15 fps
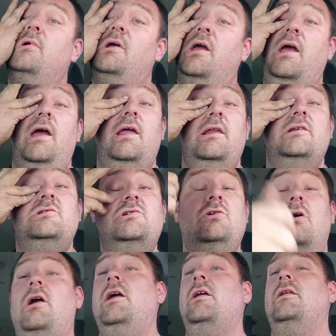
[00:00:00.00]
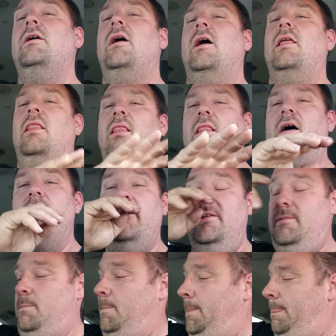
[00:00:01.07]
and it's great. I love it.